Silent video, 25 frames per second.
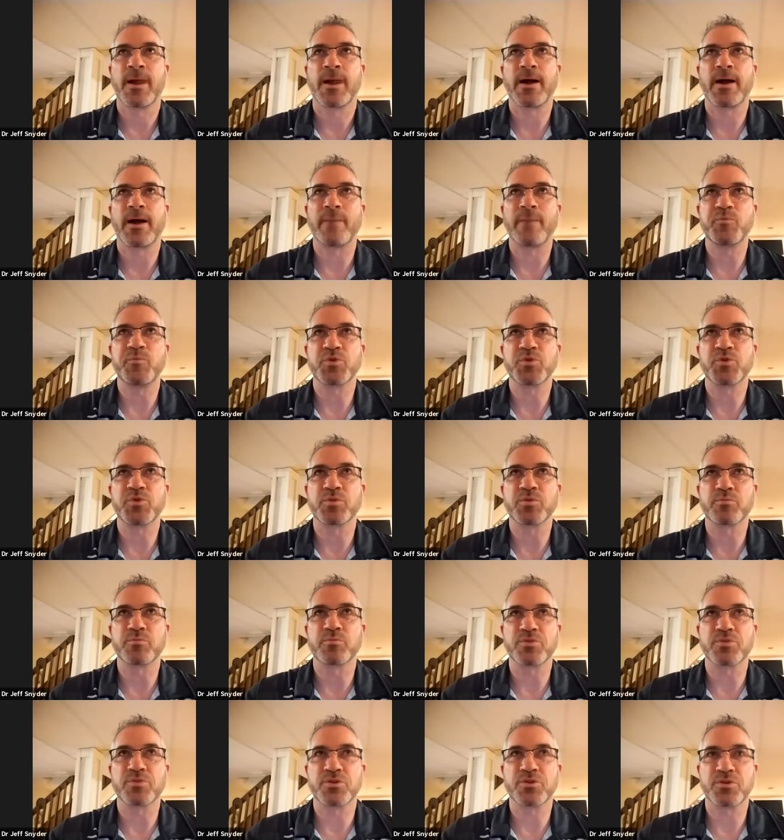Um, you
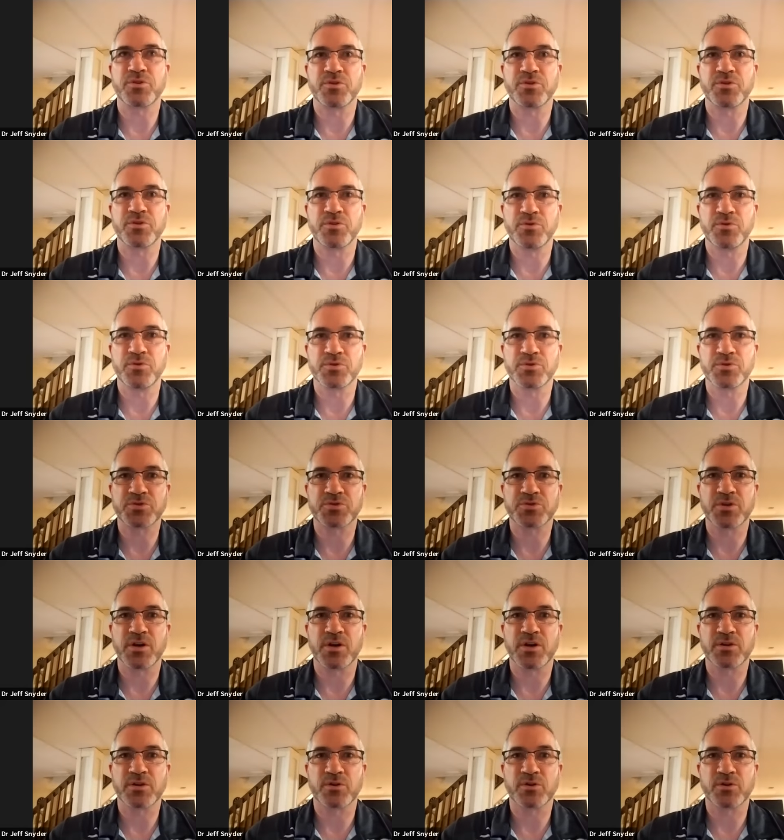can you can use
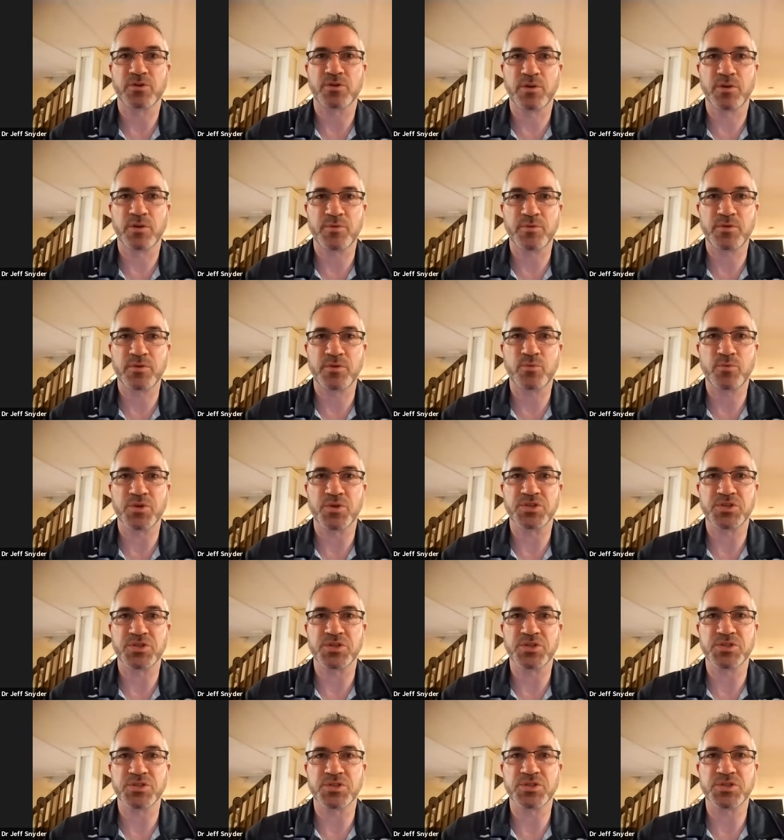uh, curcumin,
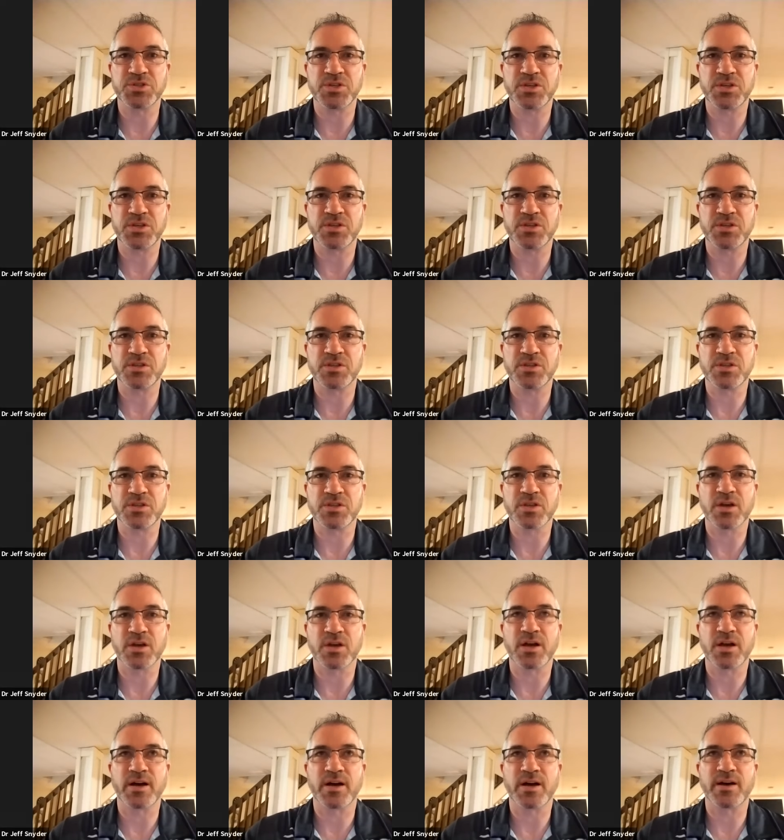which is in
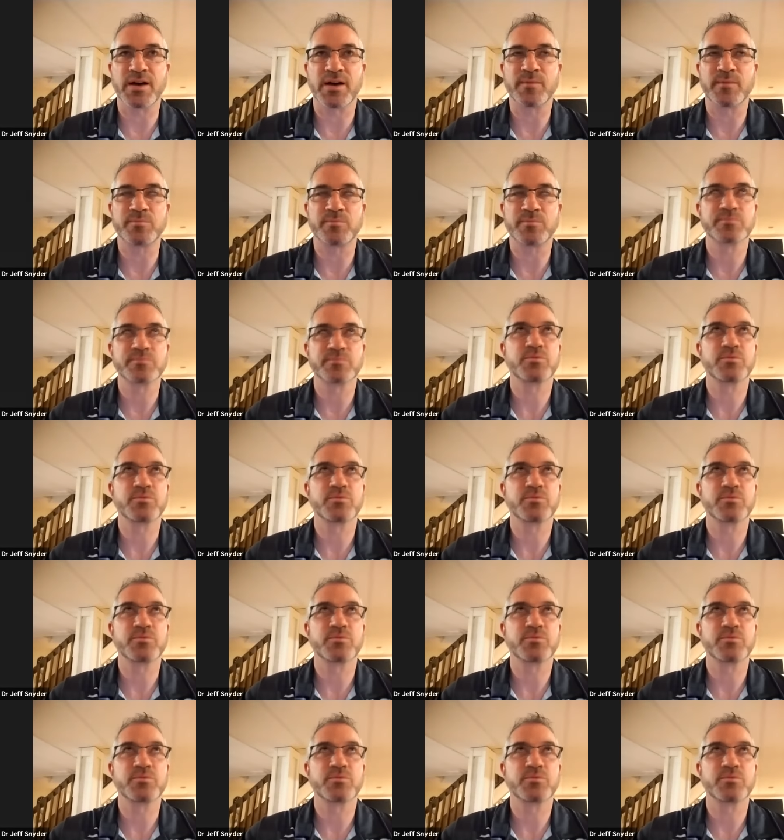um,